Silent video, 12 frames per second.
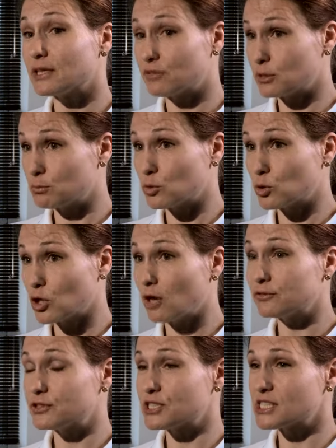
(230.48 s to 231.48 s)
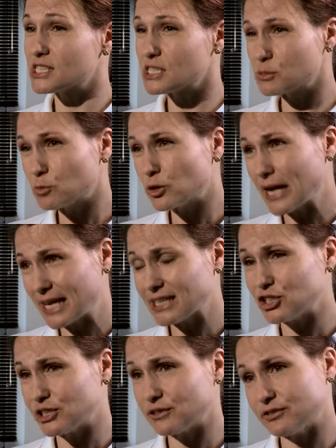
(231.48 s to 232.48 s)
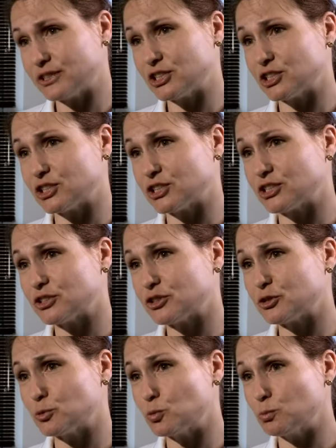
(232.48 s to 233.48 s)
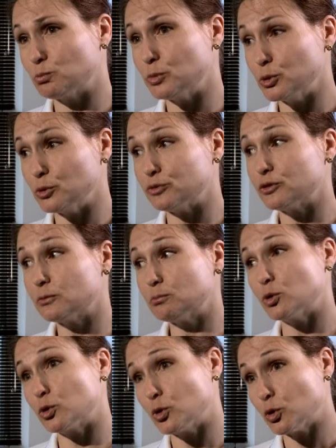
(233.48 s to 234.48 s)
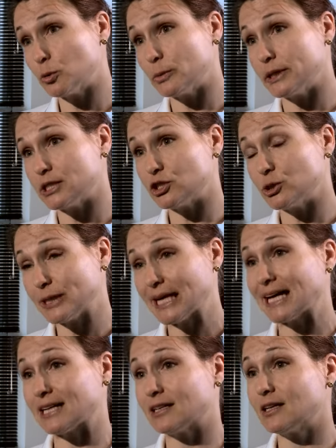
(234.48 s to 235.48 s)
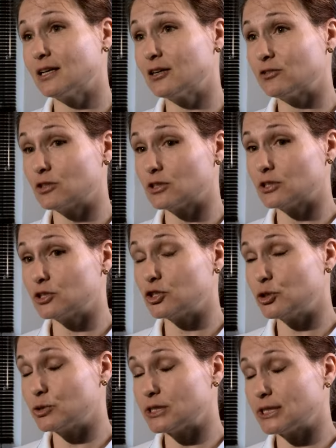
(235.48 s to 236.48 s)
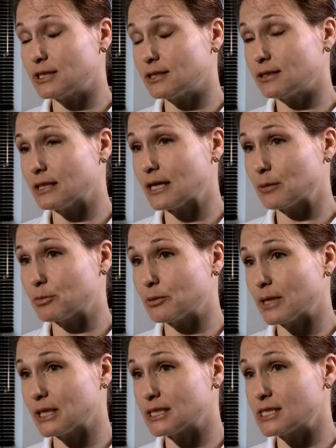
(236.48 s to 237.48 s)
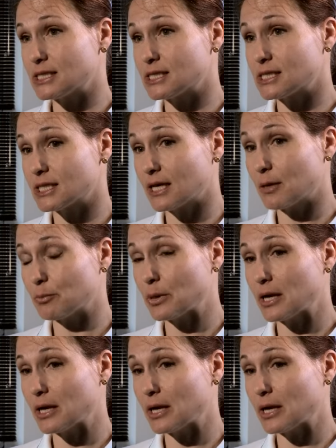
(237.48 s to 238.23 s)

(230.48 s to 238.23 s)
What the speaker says: give them more confidence, and it's more energy efficient to move more normally as you can, rather than using abnormalities to get